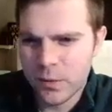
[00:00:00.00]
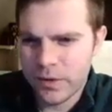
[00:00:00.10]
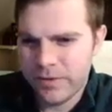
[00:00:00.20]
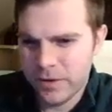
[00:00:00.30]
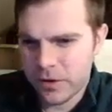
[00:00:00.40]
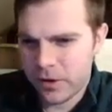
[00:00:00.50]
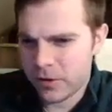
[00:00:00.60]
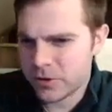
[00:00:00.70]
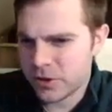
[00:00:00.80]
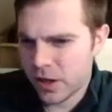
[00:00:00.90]
we feel
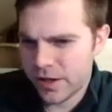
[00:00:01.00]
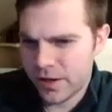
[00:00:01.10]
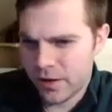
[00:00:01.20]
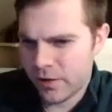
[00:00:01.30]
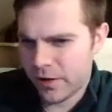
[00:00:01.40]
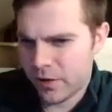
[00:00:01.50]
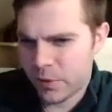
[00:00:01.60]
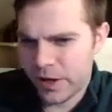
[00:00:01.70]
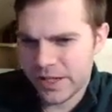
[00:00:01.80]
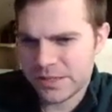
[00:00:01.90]
urged on in our
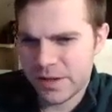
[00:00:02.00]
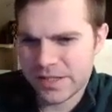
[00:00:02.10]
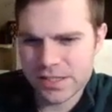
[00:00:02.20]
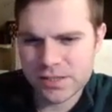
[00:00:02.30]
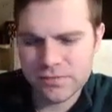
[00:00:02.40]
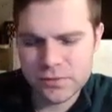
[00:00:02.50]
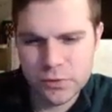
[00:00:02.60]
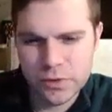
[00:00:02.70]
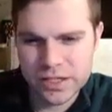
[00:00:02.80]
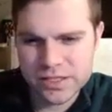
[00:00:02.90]
enterprise by a sense of
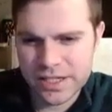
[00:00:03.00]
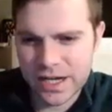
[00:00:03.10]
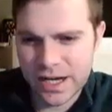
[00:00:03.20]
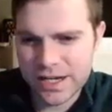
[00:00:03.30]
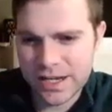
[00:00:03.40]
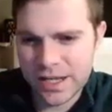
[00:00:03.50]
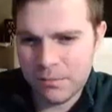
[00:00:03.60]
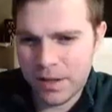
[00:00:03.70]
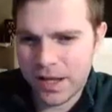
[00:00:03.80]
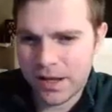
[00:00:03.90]
duty to God
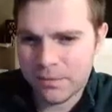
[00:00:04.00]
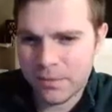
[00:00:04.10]
and man,